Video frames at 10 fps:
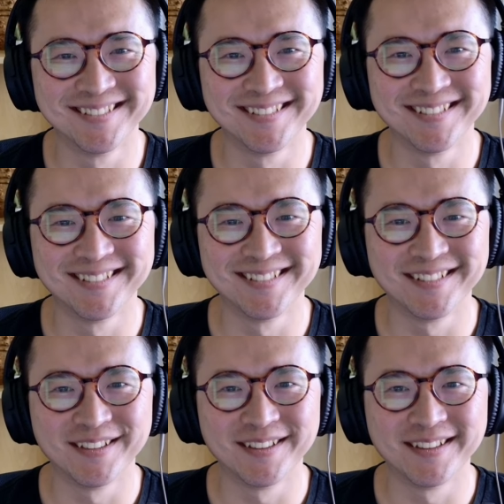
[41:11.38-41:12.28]

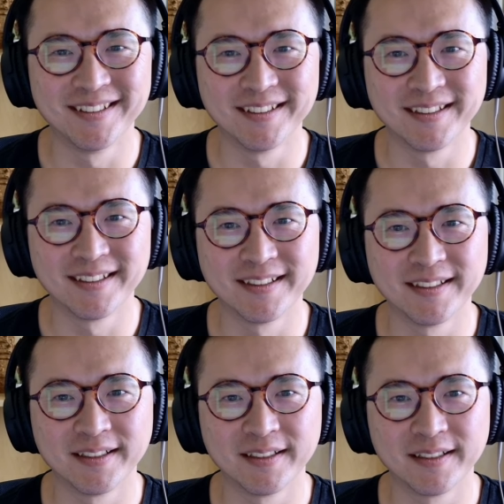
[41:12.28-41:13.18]

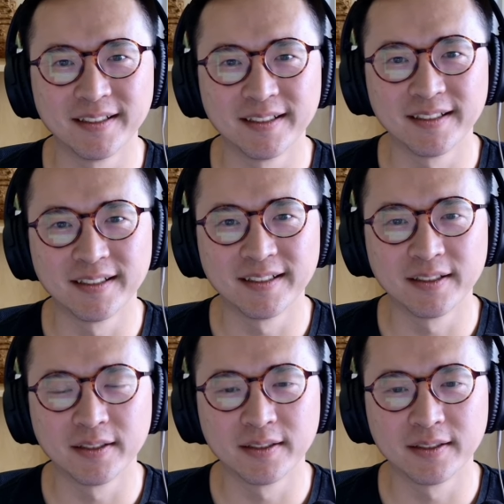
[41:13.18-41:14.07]

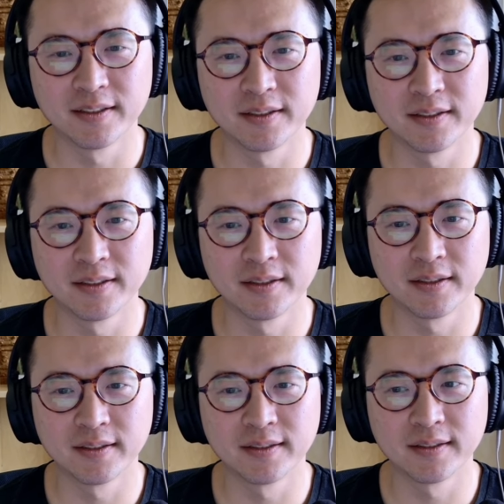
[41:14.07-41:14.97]

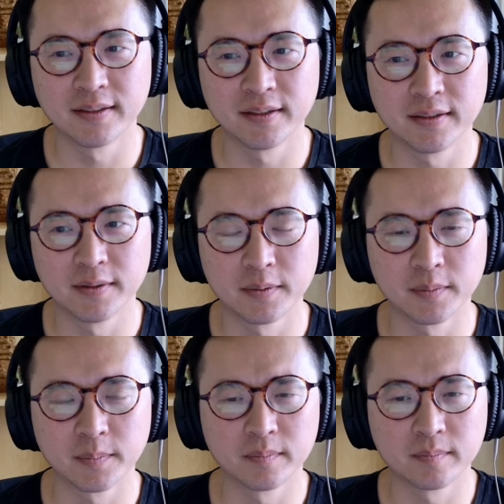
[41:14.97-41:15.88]

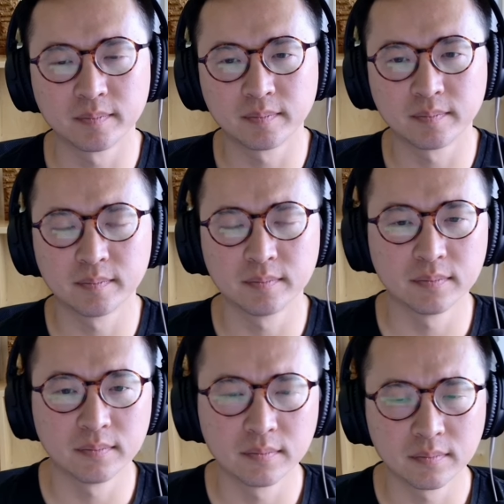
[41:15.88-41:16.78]

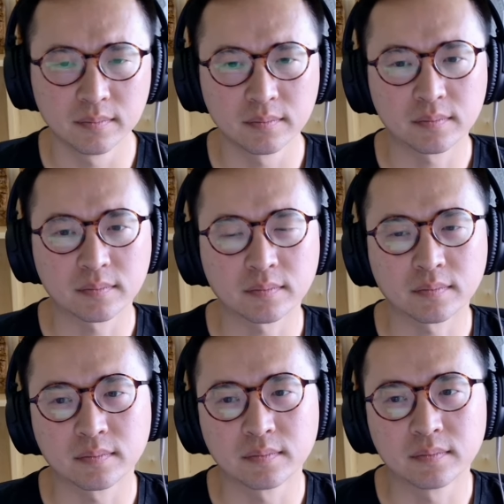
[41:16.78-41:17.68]

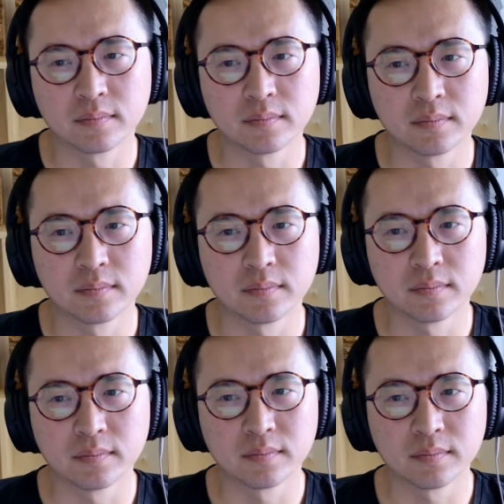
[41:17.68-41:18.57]

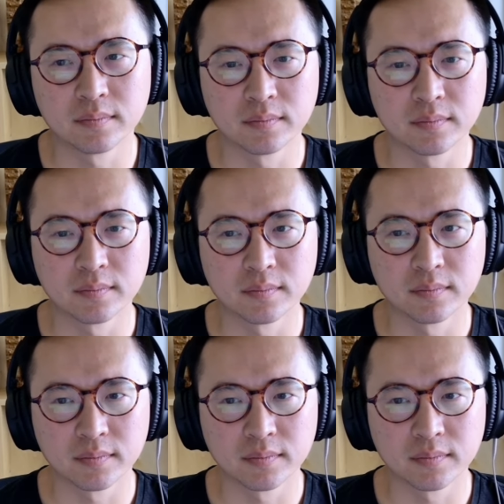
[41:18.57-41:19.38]
This person isn't speaking.